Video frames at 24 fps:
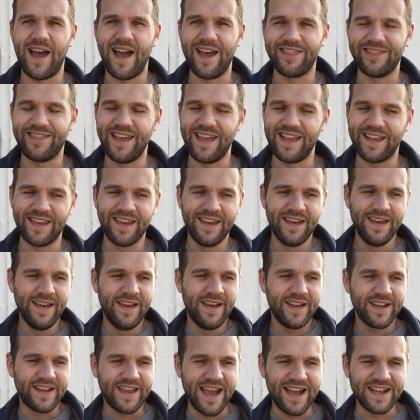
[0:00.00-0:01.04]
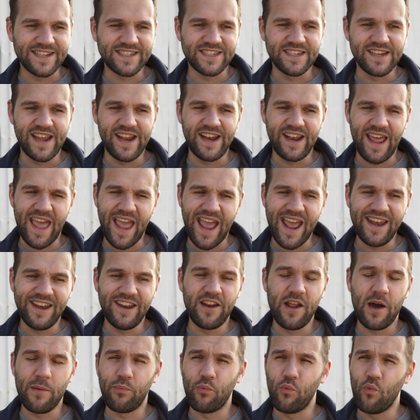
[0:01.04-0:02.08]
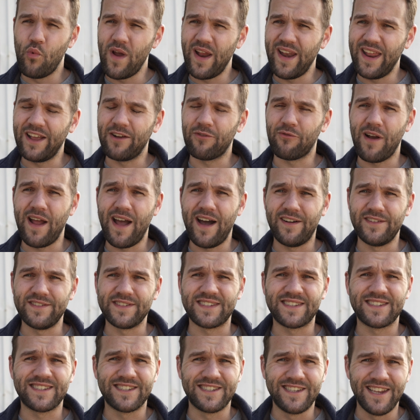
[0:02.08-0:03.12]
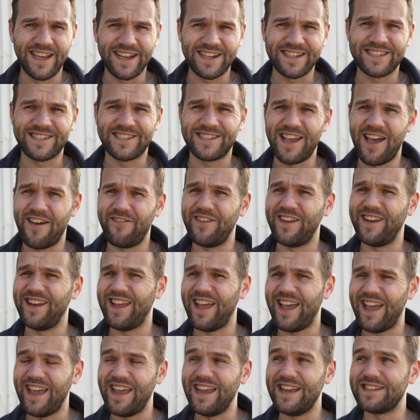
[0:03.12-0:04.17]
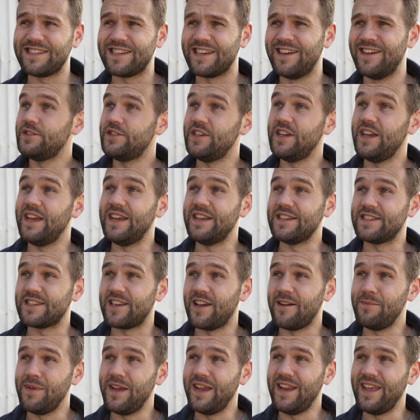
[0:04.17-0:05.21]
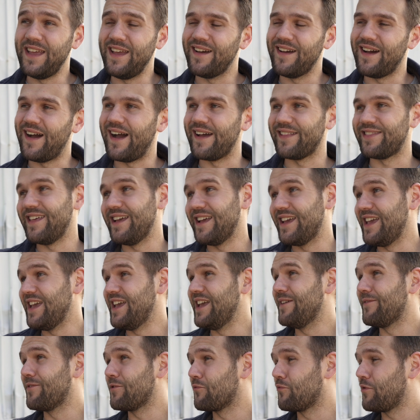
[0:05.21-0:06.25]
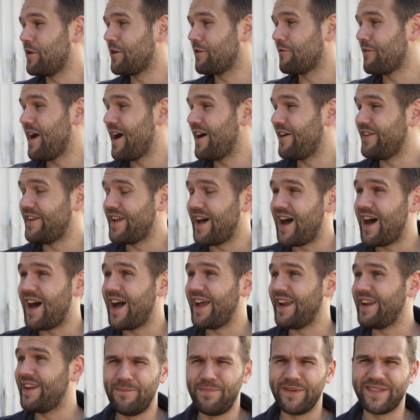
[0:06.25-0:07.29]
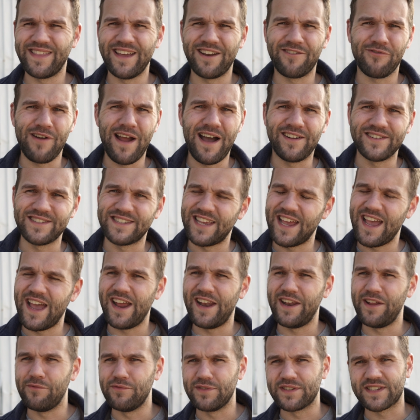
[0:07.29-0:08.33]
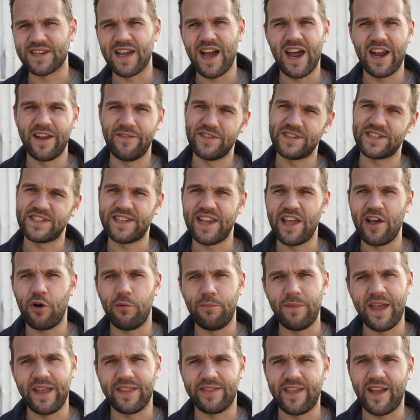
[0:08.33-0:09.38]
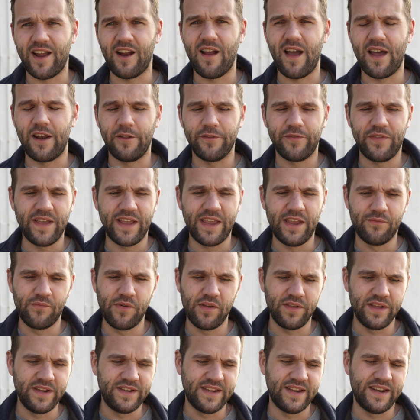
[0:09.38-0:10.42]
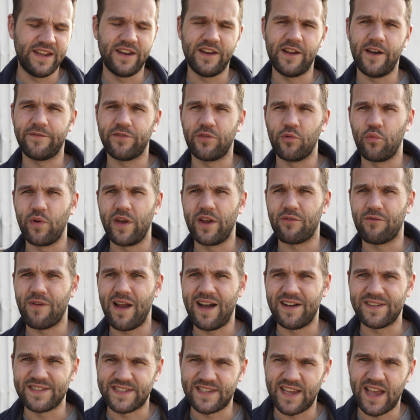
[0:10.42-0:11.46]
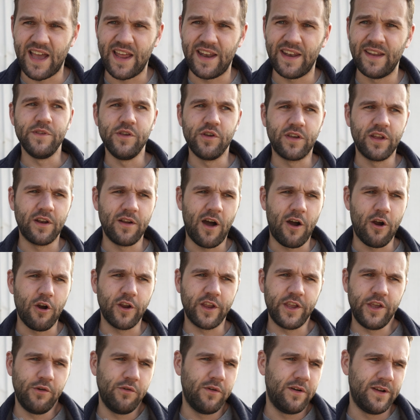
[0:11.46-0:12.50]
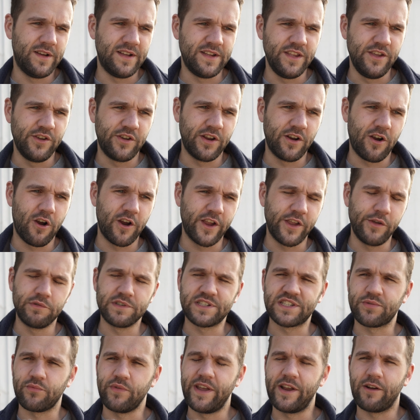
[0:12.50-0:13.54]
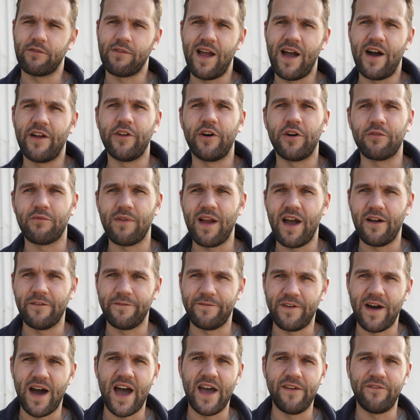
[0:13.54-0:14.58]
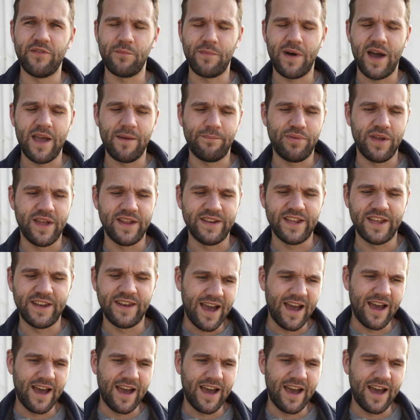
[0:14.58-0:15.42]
I think Castaneda ended up winning round six, seven, eight. Jeez, I mean, he, I think he even won round nine, but then round 10, it was kind of a stalemate there. I don't think he really did enough to win round 10. You could argue a, you could argue a swing round on round five, in my opinion.